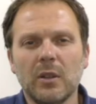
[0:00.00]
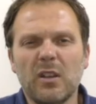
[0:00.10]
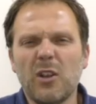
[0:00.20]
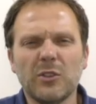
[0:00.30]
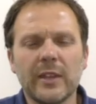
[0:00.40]

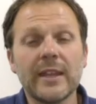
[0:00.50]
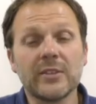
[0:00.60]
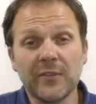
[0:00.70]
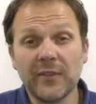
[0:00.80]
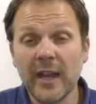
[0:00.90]
under the age
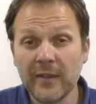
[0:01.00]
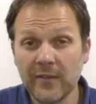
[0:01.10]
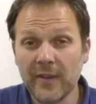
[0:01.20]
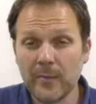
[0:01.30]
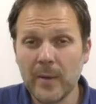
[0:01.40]
of 5,
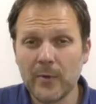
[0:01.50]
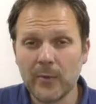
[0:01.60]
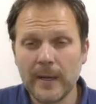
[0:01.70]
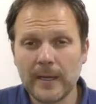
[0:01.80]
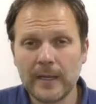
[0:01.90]
if I remember
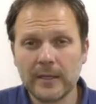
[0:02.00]
rightly.